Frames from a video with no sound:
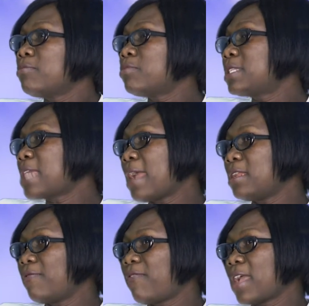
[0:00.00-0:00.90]

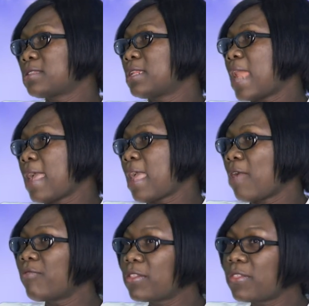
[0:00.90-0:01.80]
Side effects, like
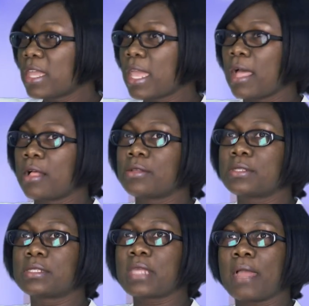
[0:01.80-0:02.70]
everything
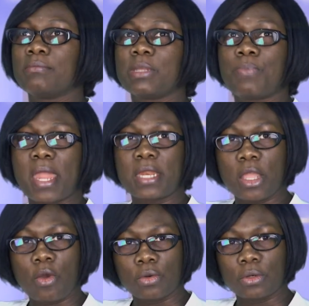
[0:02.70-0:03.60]
else,
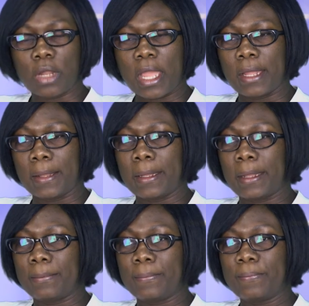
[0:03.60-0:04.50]
depending on
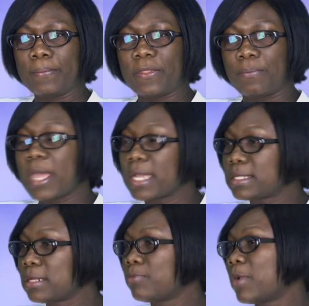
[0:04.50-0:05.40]
the
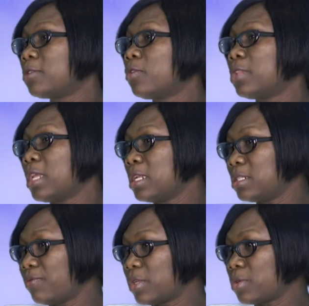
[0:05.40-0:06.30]
person, depending on the
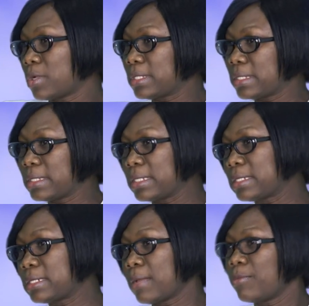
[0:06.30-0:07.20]
individual's
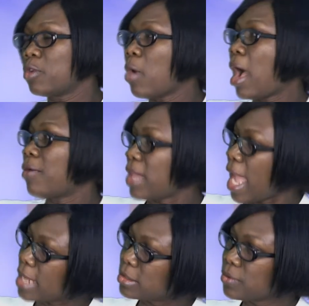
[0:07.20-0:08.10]
system, how they
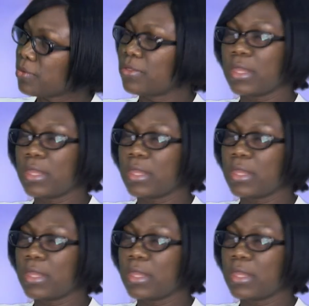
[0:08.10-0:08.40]
handle